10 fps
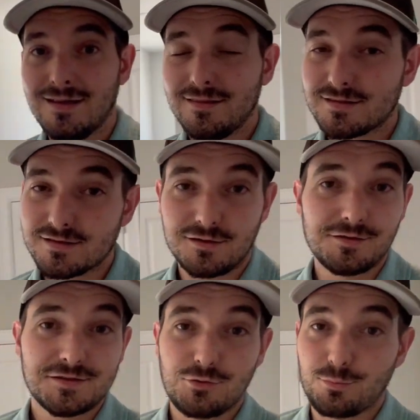this is
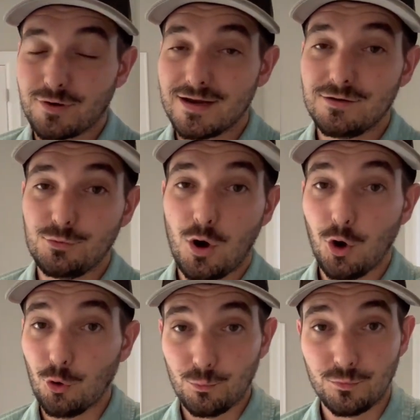also a brand new
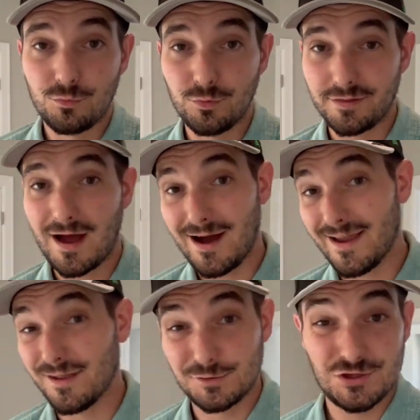home with high
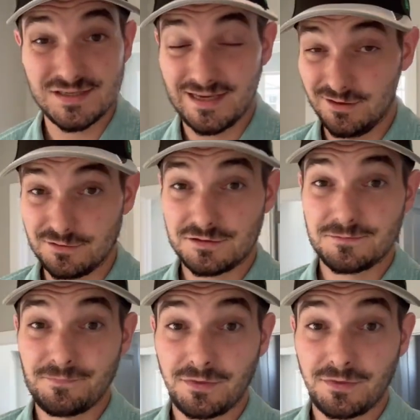energy standards.